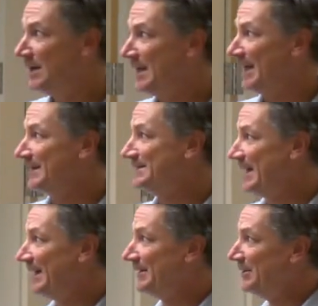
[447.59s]
Uh, and
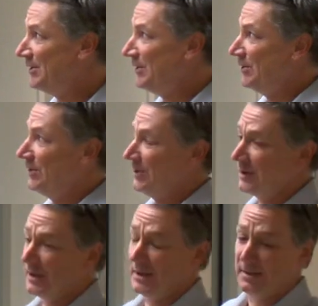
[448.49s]
again,
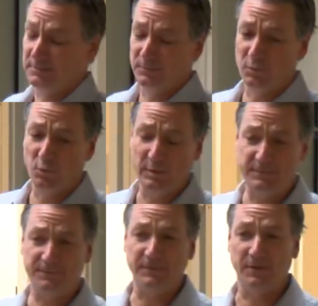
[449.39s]
um,
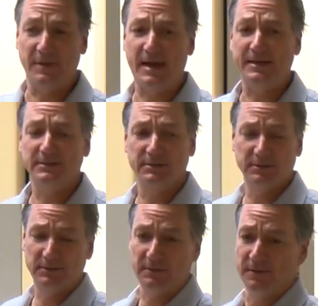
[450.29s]
we feel that
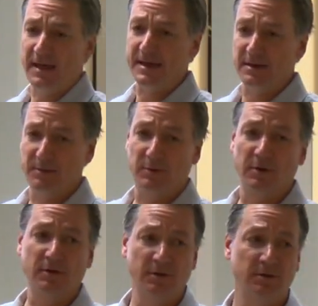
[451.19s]
that
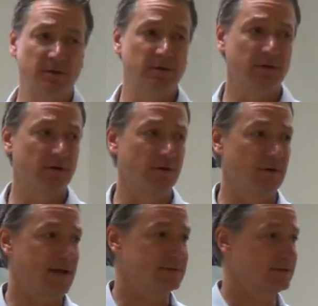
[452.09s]
number
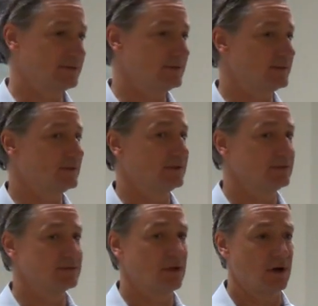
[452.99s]
or that statistic
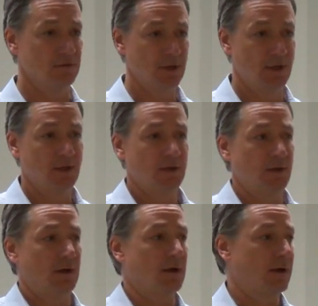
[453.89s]
is low
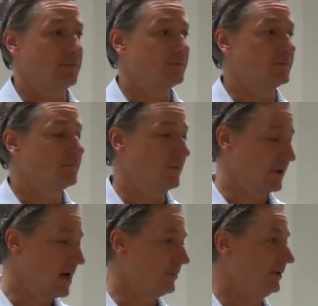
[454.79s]
uh, for,
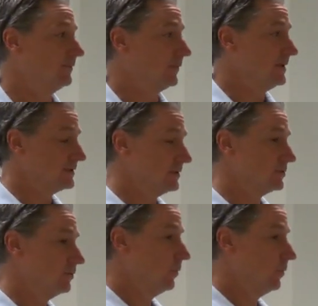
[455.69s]
for a couple of reasons.